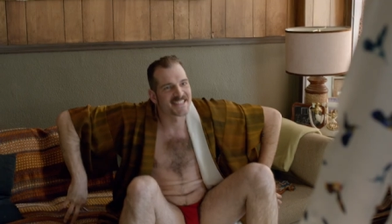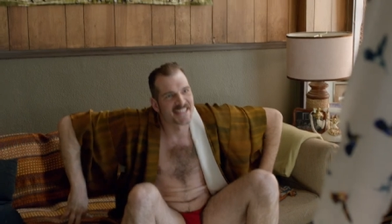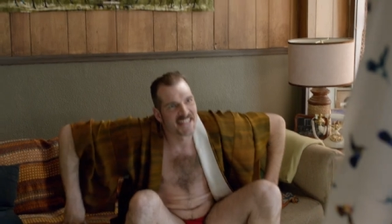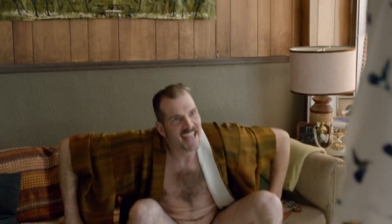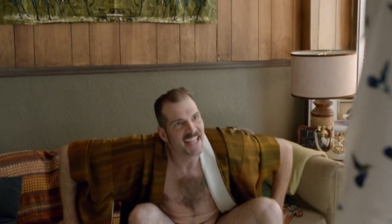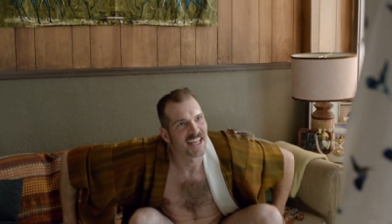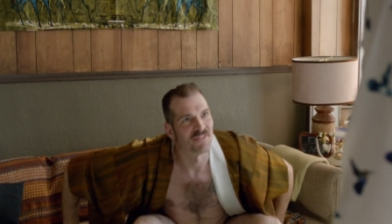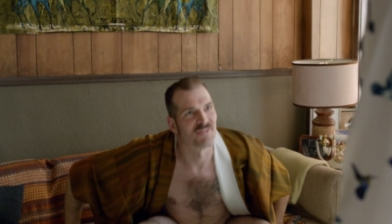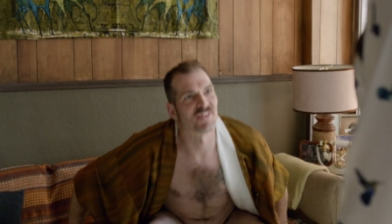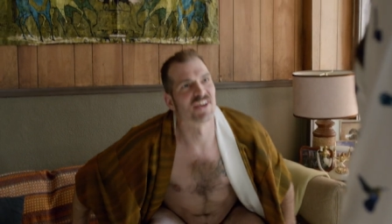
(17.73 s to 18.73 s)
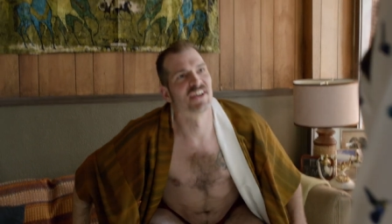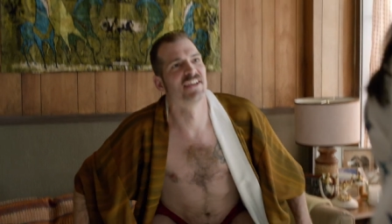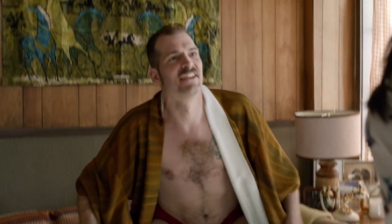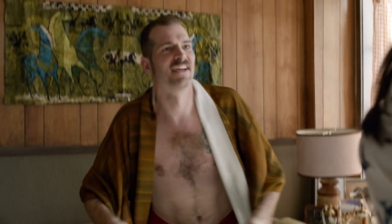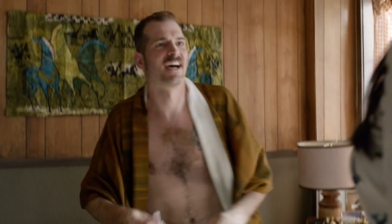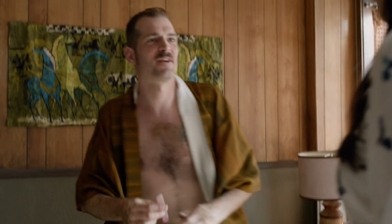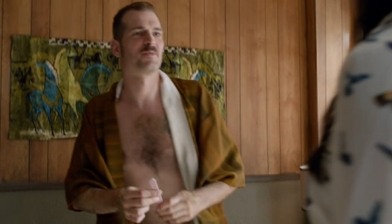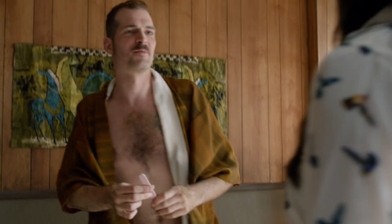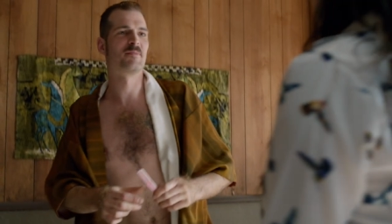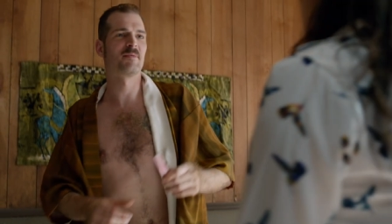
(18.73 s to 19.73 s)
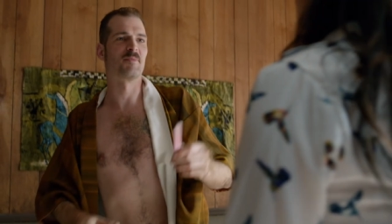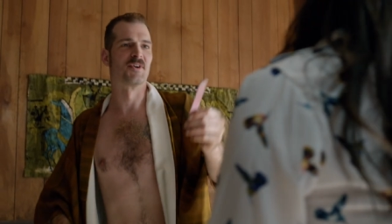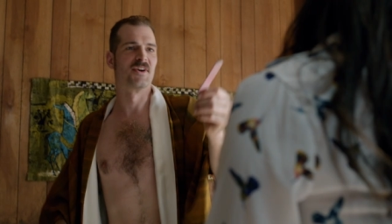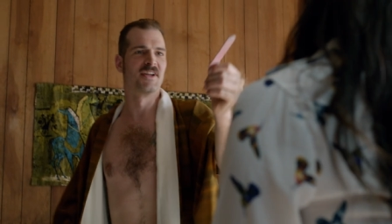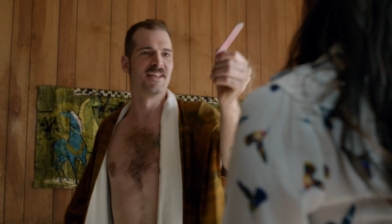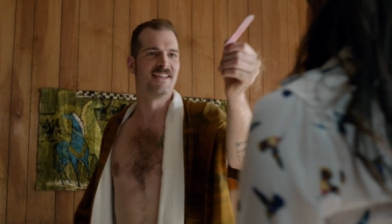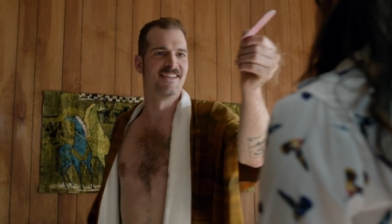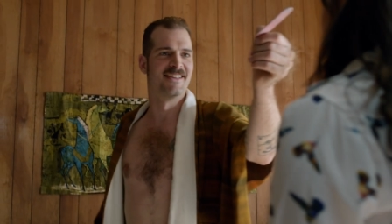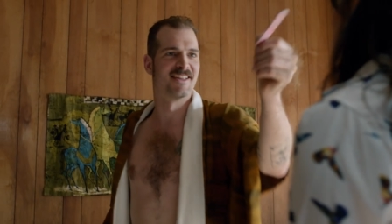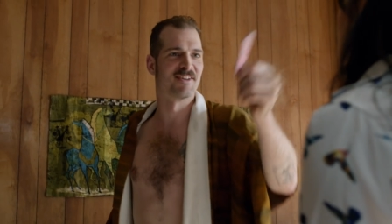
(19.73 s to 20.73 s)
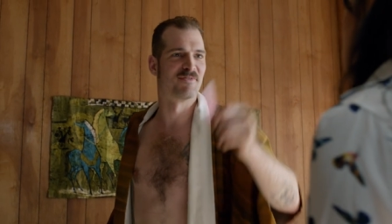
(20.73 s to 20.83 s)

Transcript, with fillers: is a negative. I would remember that